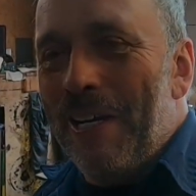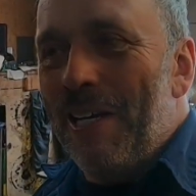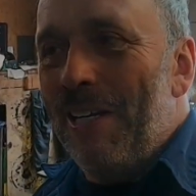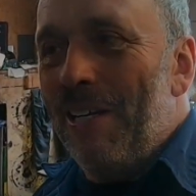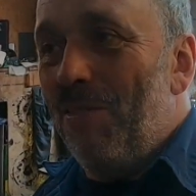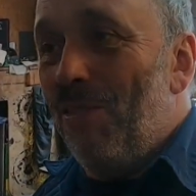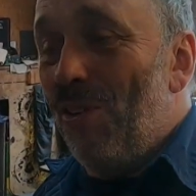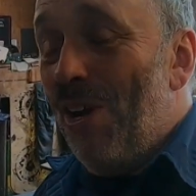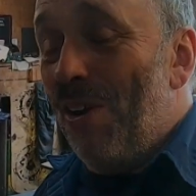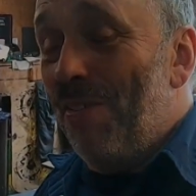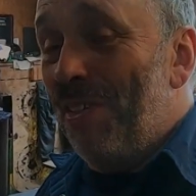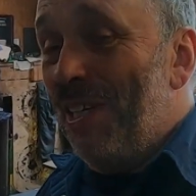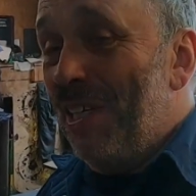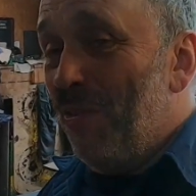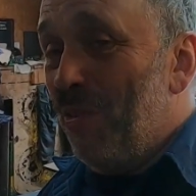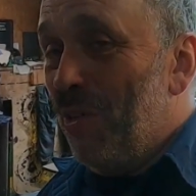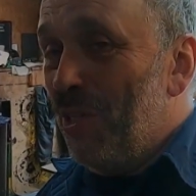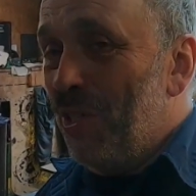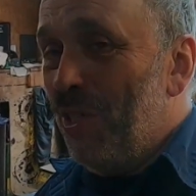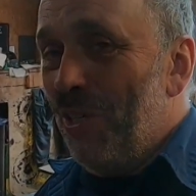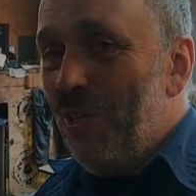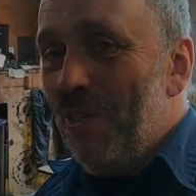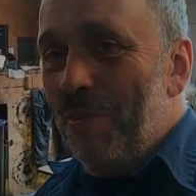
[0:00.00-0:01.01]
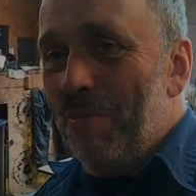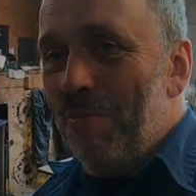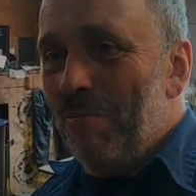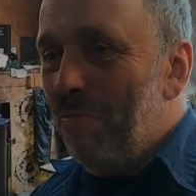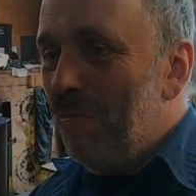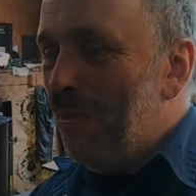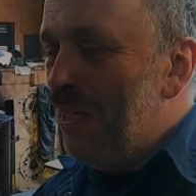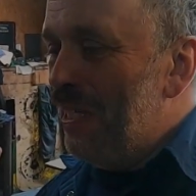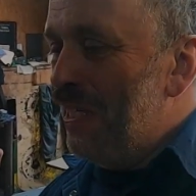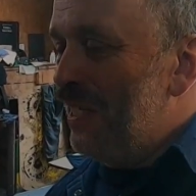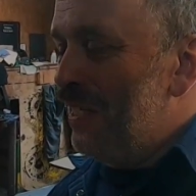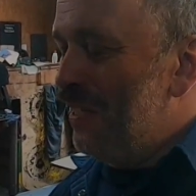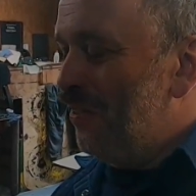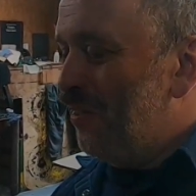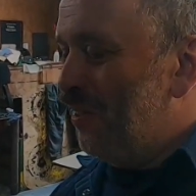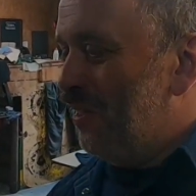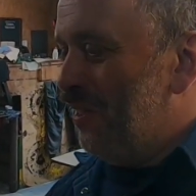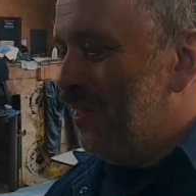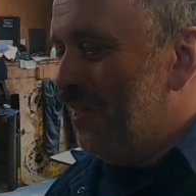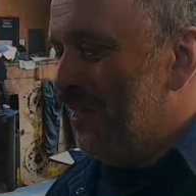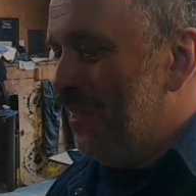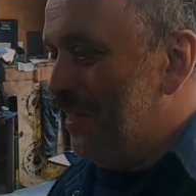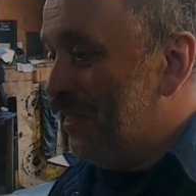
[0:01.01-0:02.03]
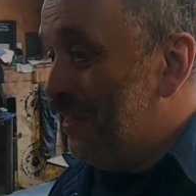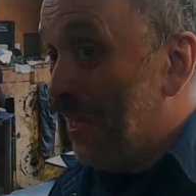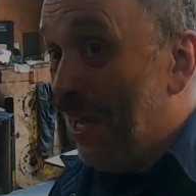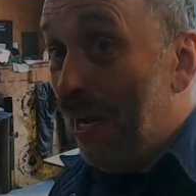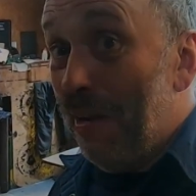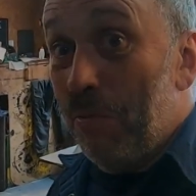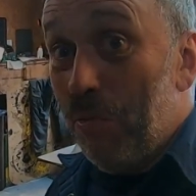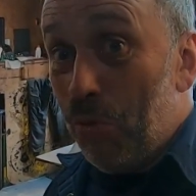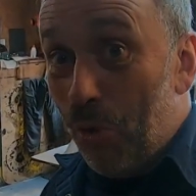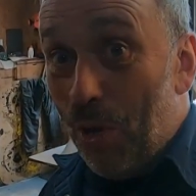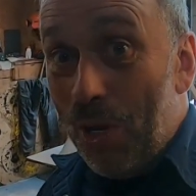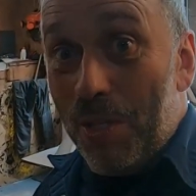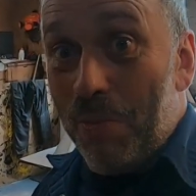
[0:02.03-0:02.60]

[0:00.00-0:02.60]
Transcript: If you have any question, please time to